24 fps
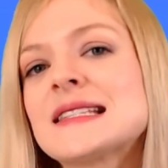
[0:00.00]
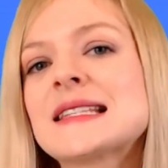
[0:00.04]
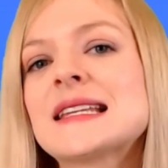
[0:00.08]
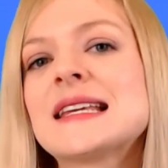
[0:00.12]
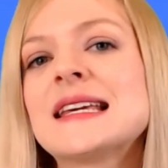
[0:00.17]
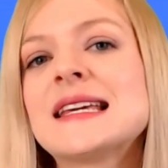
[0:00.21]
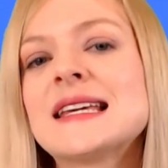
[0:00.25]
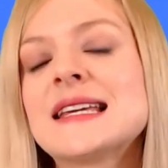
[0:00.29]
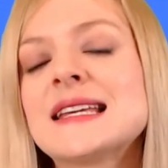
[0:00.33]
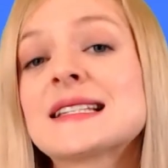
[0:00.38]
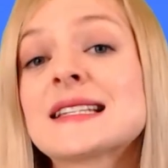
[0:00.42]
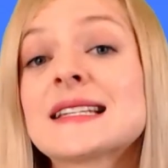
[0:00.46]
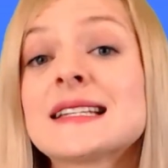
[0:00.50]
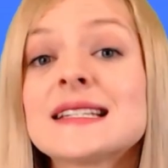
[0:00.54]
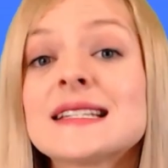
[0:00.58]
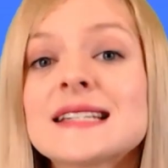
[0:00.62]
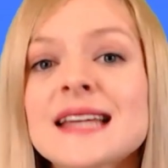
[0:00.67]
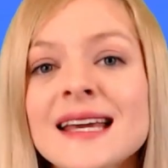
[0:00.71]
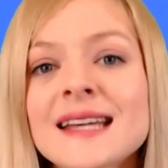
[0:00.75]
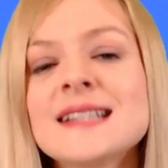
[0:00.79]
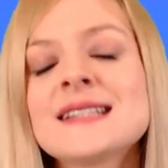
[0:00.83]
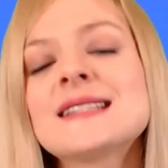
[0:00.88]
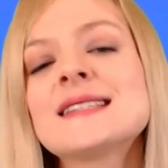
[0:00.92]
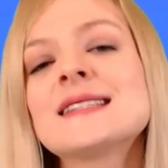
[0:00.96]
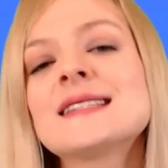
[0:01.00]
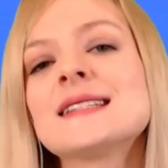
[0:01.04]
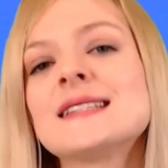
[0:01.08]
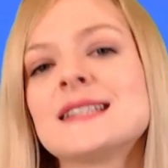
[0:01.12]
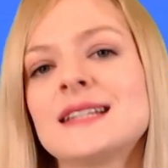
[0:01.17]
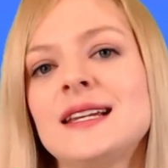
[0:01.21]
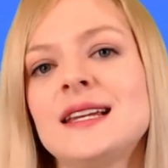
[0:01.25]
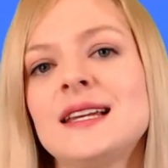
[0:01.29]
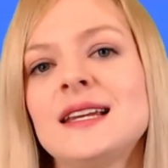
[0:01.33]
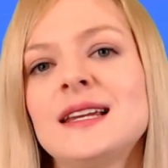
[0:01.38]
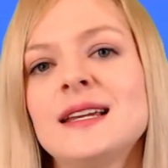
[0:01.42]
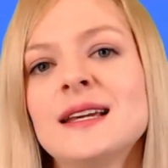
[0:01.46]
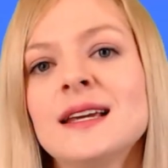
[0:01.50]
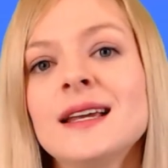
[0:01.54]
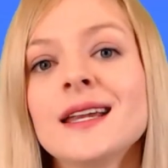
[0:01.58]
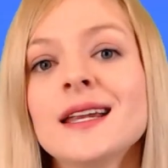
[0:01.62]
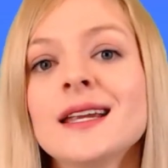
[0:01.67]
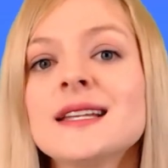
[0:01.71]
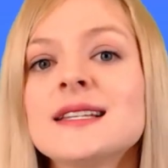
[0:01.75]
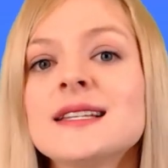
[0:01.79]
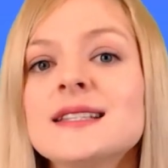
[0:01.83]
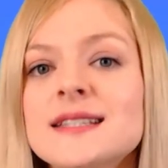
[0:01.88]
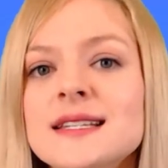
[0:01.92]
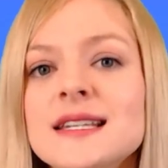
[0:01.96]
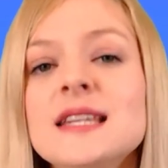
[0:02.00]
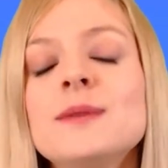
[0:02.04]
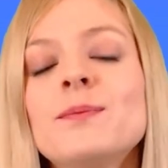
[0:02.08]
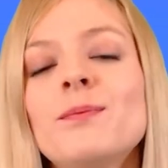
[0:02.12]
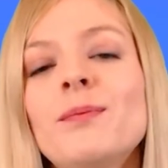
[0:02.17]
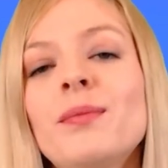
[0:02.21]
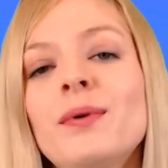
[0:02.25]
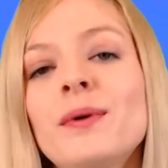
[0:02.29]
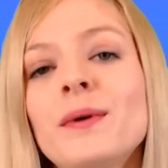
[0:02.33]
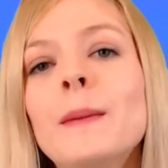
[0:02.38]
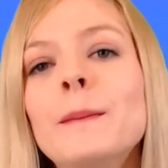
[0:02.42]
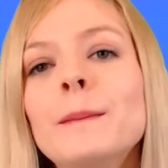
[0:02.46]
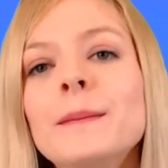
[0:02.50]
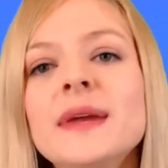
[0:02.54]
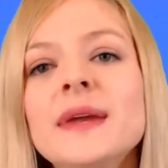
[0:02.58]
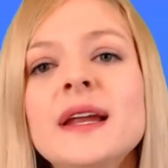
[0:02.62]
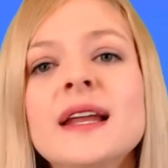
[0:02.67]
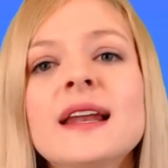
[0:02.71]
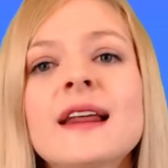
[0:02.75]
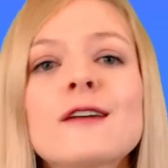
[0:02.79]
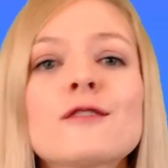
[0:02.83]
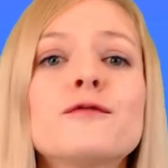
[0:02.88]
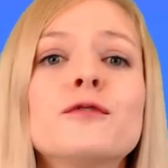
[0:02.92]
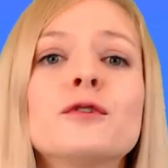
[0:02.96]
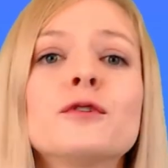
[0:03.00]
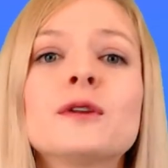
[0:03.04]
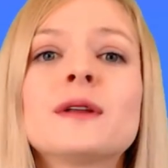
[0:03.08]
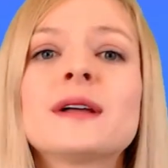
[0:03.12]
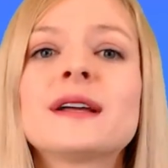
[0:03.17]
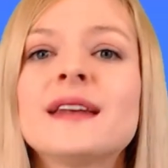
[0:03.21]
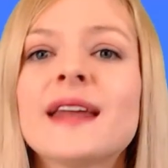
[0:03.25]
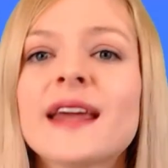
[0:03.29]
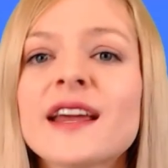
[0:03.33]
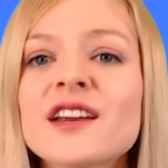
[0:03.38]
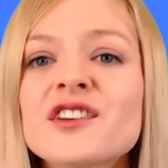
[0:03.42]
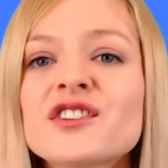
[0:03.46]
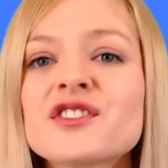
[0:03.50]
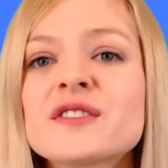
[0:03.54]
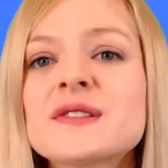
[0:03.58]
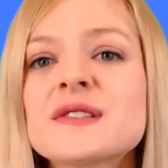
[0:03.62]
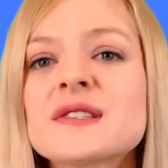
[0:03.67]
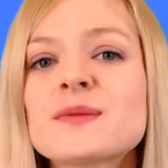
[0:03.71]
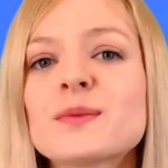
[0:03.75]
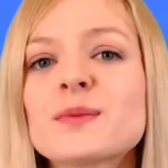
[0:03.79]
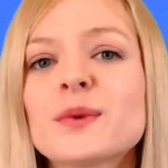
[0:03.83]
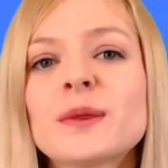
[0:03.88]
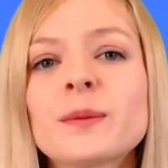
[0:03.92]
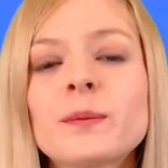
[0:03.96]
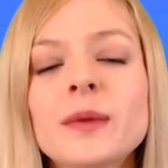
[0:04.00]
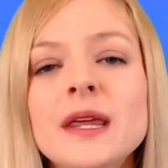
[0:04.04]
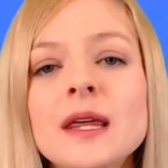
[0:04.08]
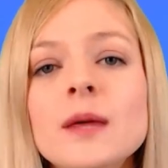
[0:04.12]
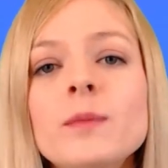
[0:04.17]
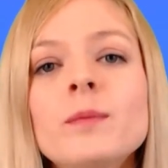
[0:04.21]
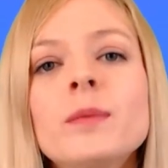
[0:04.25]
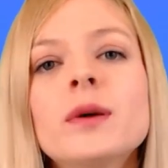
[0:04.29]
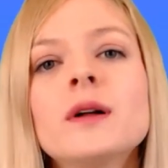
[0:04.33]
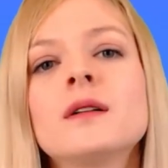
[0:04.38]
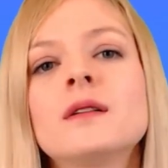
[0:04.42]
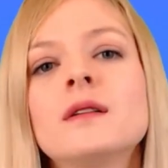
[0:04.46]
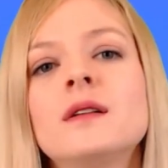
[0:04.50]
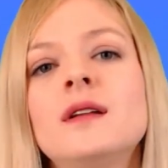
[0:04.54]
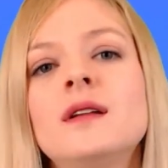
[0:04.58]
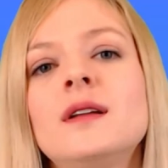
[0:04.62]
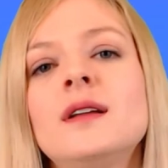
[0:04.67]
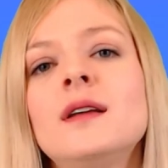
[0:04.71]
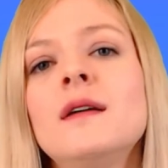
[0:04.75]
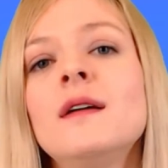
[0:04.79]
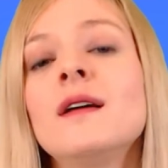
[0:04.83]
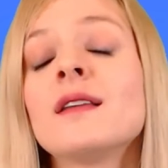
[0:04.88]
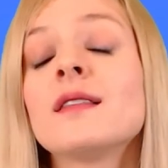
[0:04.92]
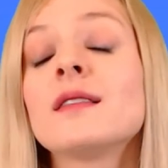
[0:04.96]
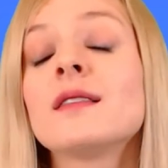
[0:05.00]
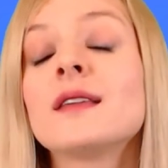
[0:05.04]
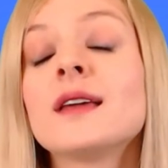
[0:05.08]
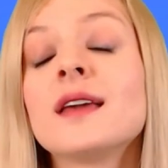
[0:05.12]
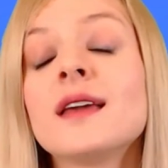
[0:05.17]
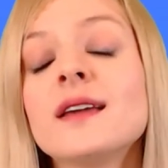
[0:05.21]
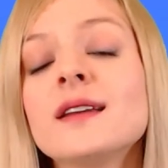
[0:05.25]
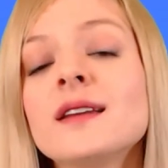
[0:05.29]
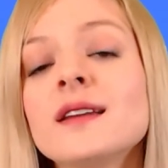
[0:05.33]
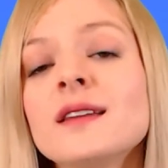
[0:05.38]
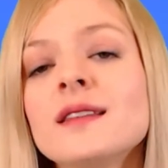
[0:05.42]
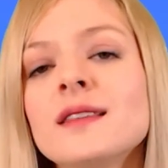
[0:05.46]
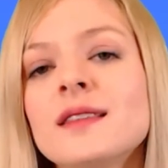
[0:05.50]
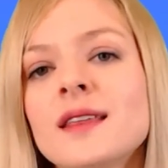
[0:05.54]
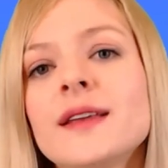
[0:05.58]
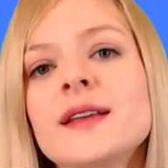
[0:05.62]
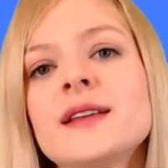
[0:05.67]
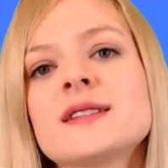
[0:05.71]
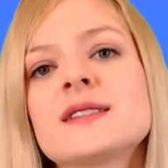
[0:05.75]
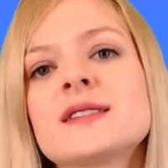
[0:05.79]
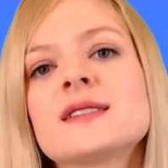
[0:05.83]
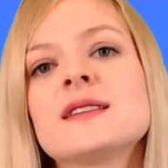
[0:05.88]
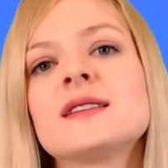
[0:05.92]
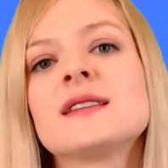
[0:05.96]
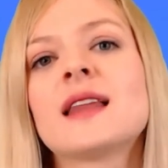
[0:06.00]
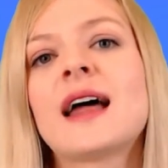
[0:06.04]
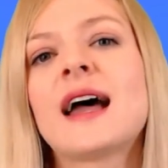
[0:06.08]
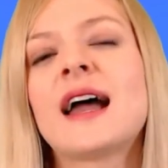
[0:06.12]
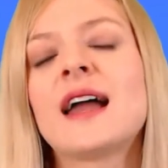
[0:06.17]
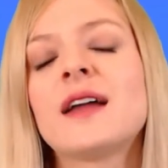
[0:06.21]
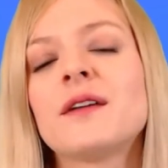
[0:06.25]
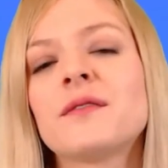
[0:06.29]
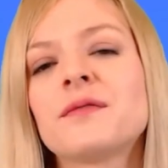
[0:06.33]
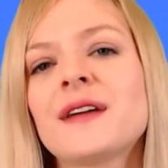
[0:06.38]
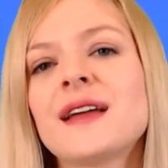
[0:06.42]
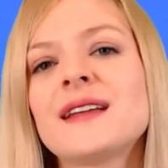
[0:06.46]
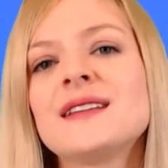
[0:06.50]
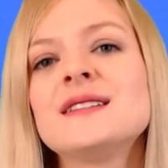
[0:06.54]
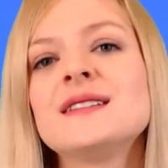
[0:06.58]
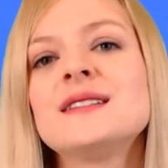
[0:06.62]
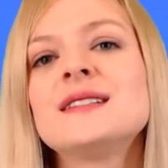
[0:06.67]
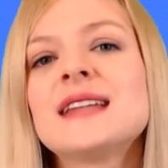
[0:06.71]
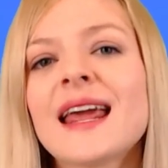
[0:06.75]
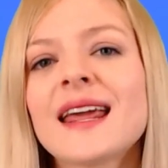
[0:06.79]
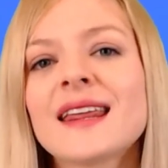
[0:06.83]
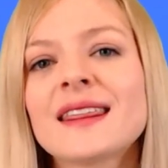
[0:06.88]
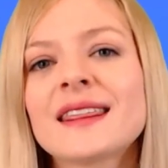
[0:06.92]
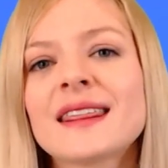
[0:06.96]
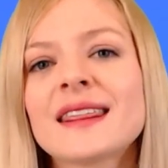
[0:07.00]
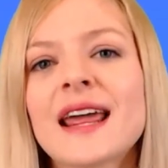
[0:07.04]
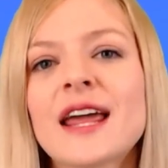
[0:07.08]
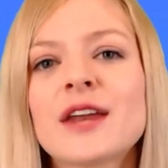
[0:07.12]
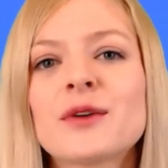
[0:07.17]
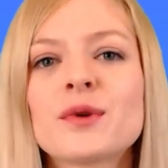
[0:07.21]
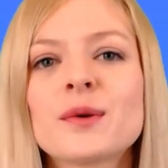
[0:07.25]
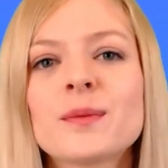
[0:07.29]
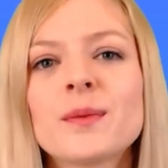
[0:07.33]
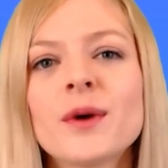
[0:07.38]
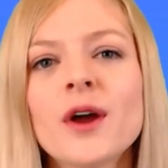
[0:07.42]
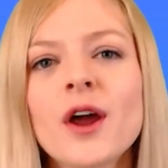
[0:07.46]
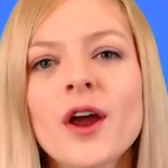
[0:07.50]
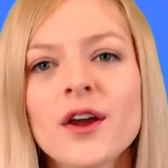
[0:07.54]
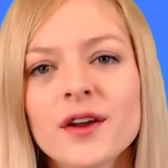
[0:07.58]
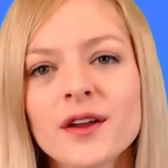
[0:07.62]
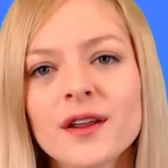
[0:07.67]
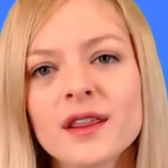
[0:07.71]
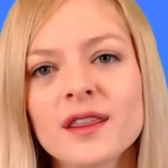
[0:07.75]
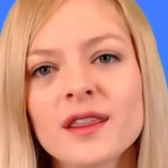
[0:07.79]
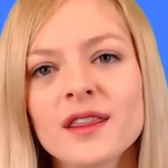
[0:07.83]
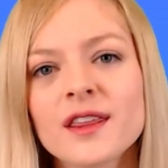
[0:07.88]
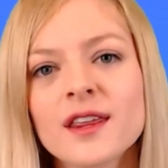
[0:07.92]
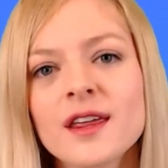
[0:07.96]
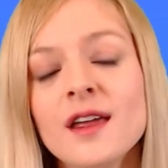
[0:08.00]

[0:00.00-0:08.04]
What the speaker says: is intensity, deep, meaningful connections with people, the hidden things in life, and death and rebirth.